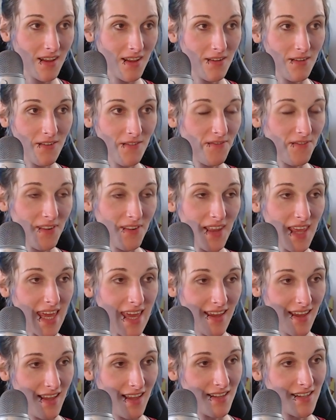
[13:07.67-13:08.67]

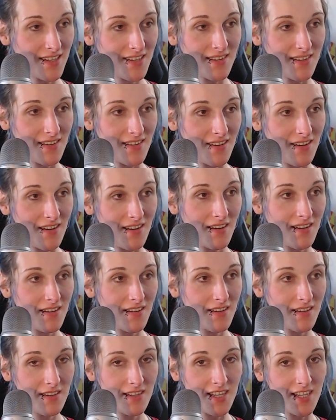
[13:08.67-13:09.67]
fleeing into
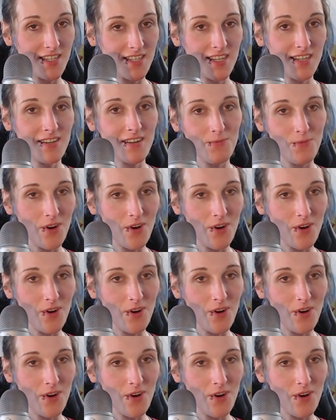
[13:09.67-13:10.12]
digital